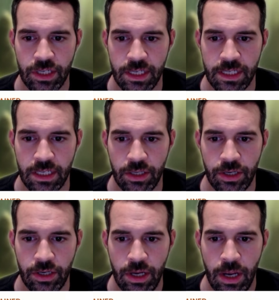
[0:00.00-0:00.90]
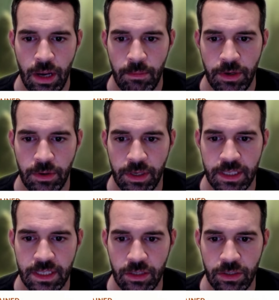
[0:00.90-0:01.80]
is cleared, but you can
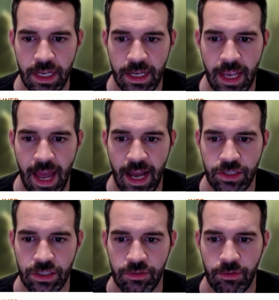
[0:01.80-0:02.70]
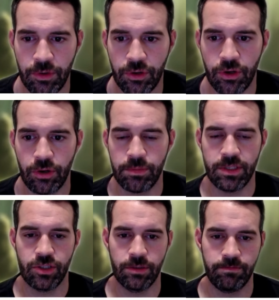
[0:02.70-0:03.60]
still take actions from your current
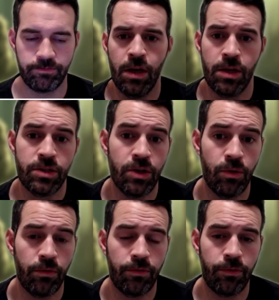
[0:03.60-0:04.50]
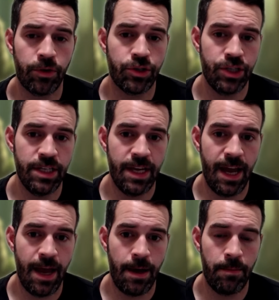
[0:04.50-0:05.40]
position. So for a
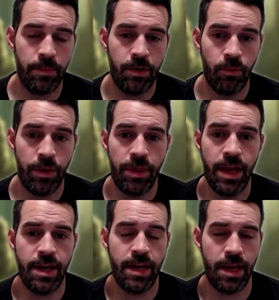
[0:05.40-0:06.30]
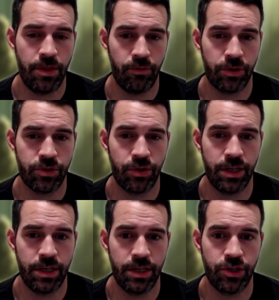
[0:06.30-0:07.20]
GM, when they hit the restrained
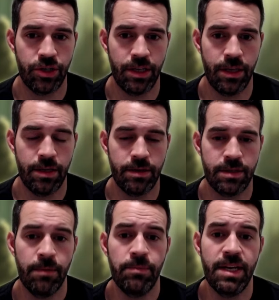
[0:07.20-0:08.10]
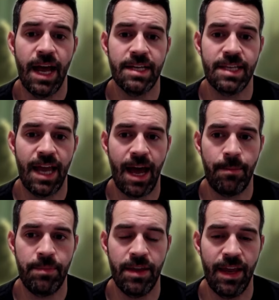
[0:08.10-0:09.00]
condition, something has to
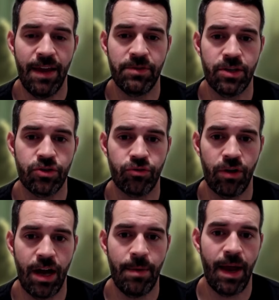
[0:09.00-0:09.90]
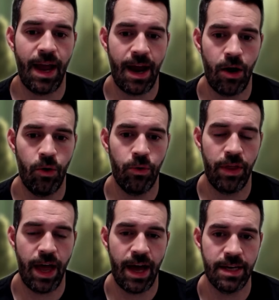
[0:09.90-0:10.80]
happen and they have to describe how
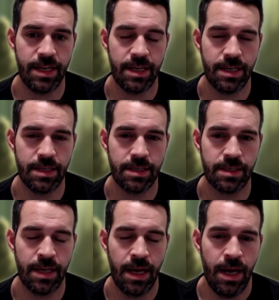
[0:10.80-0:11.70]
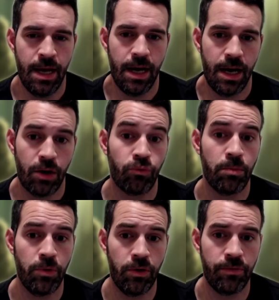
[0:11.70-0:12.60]
that is
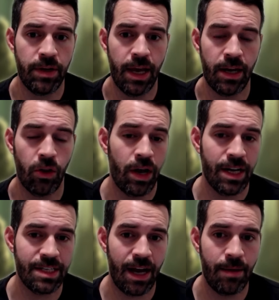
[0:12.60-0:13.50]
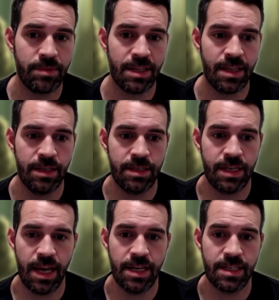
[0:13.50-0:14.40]
removed. And a lot of times this
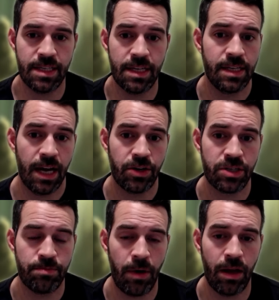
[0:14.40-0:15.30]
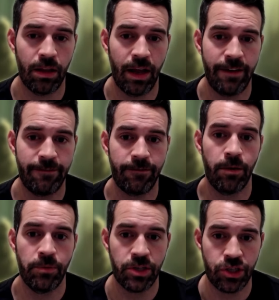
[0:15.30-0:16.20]
takes the entire spotlight
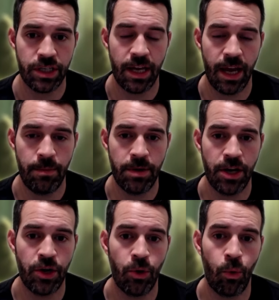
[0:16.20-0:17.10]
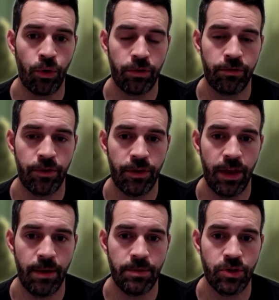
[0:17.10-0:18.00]
from the GM in order for
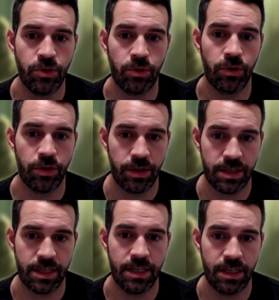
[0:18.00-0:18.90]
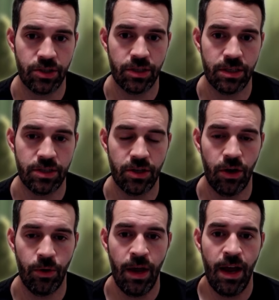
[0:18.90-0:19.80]
them to clear this condition.
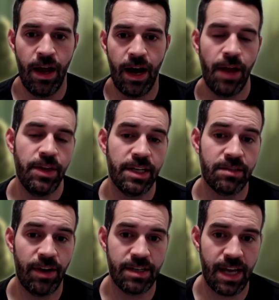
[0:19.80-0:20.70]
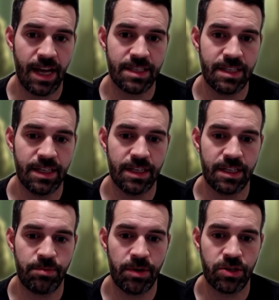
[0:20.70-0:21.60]
So I think it's fantastic,
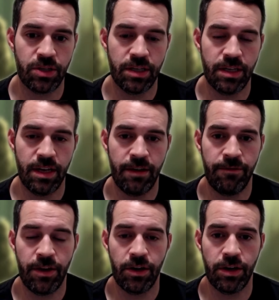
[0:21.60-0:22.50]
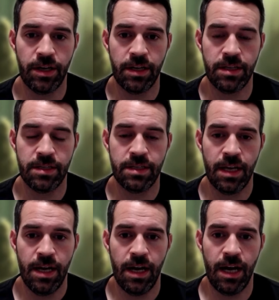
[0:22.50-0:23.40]
especially if there is
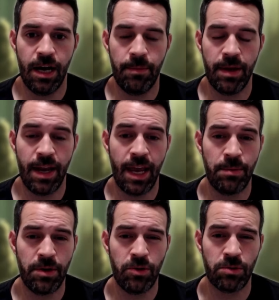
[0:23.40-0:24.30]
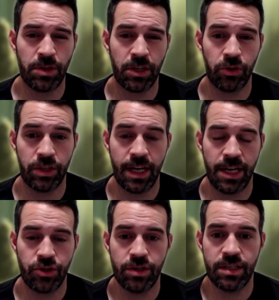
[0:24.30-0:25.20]
an enemy who's particularly
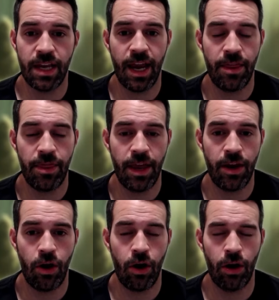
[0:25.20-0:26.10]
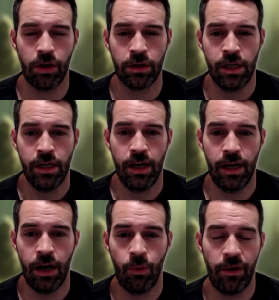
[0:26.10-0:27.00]
dangerous and they are
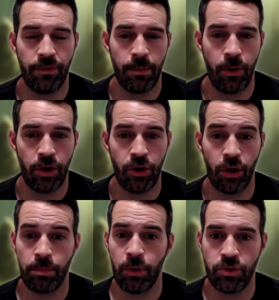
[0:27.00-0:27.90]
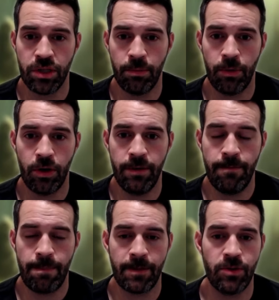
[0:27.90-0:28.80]
away from the party or approaching the party.
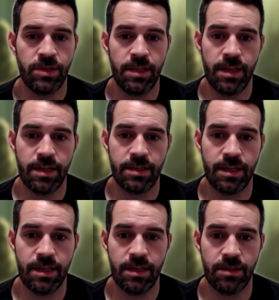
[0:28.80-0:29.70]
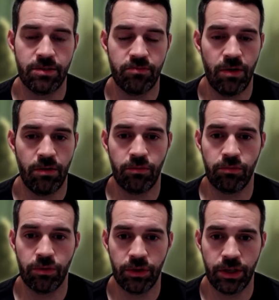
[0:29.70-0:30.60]
Using this is a
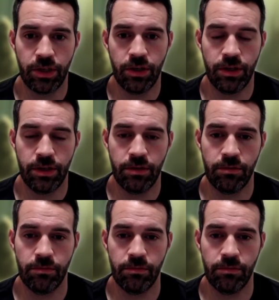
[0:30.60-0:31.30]
really good